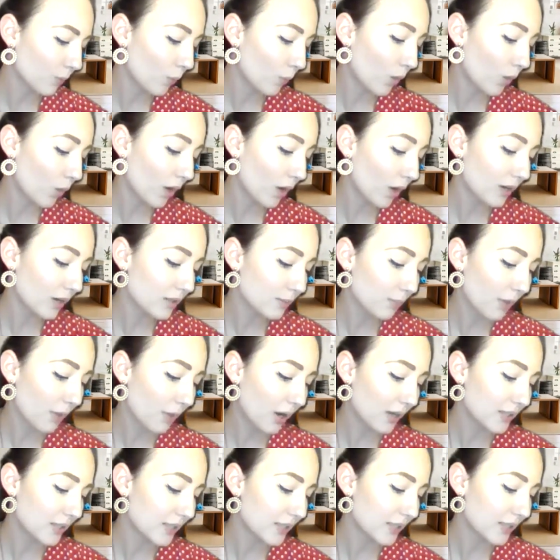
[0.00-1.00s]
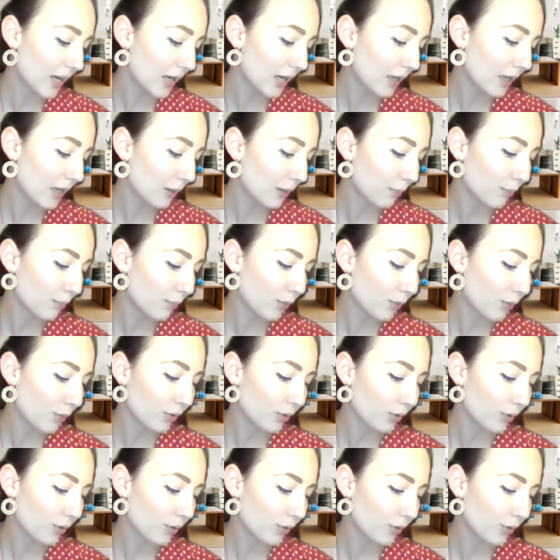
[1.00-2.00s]
works might take more
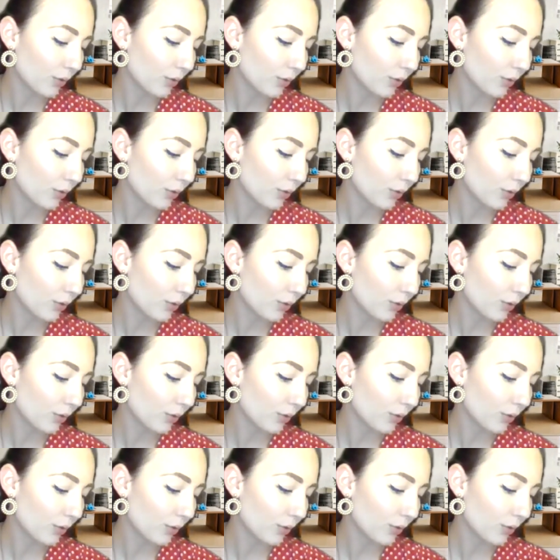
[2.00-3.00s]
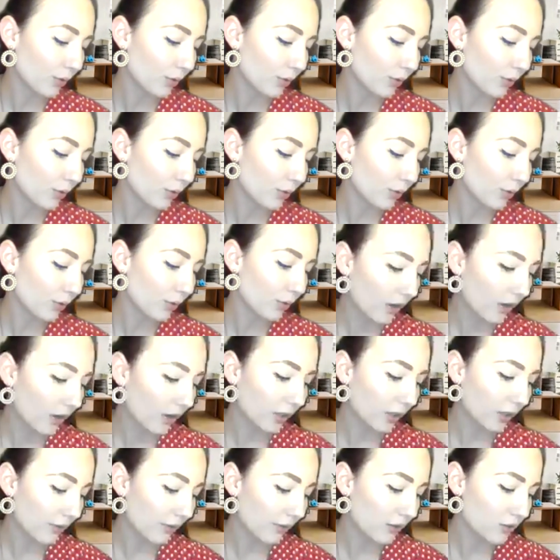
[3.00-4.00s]
than 3 months.
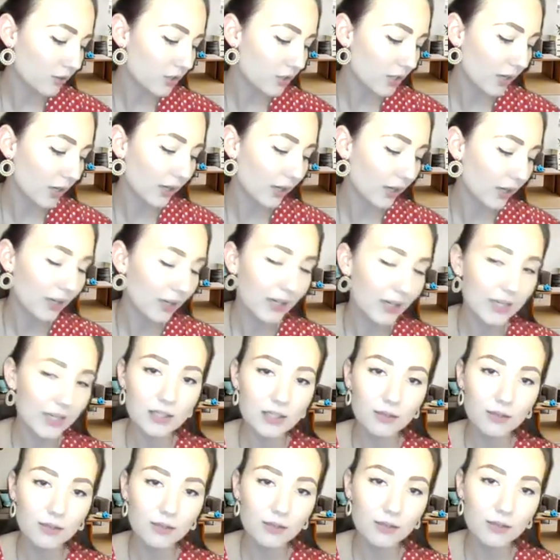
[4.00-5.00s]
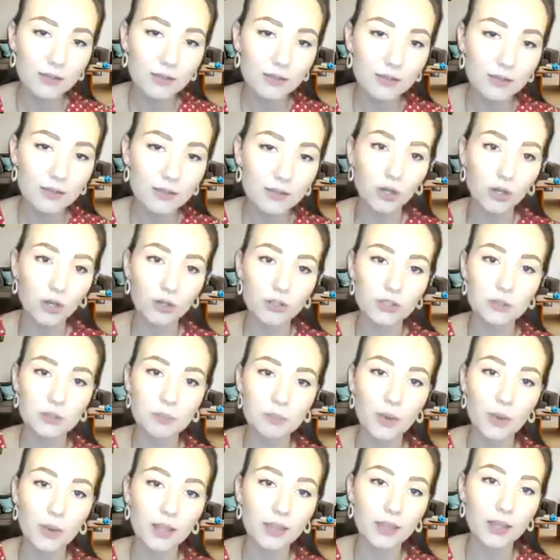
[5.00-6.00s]
Regarding the voucher, is the voucher
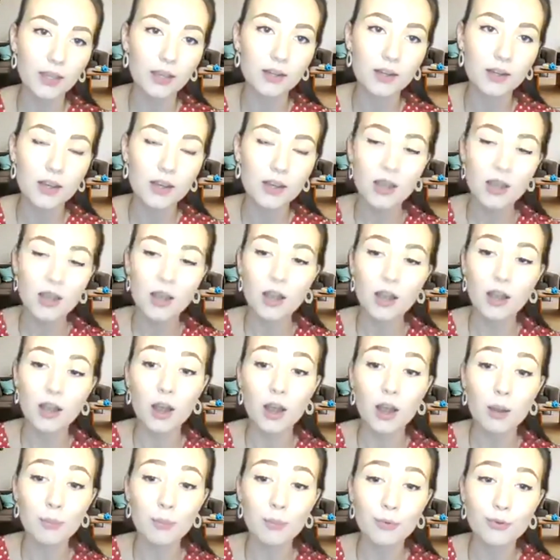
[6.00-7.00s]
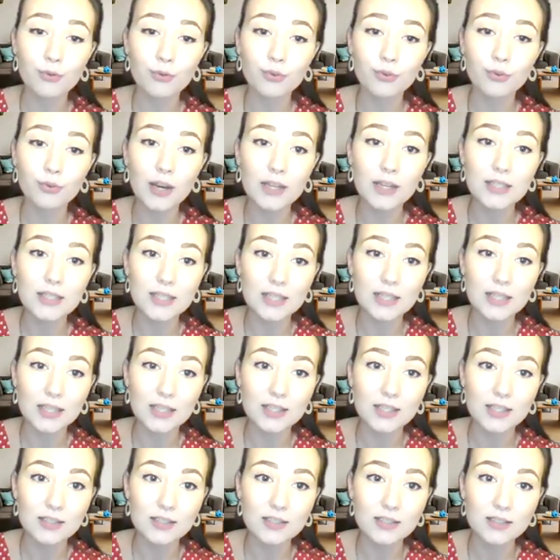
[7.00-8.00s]
lost by then? I'm afraid
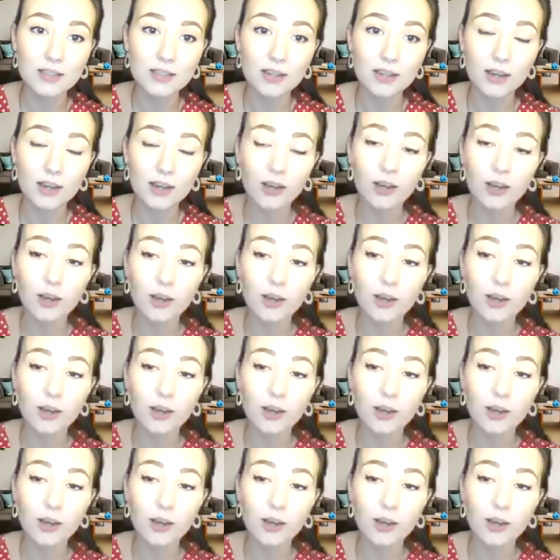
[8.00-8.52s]
it is.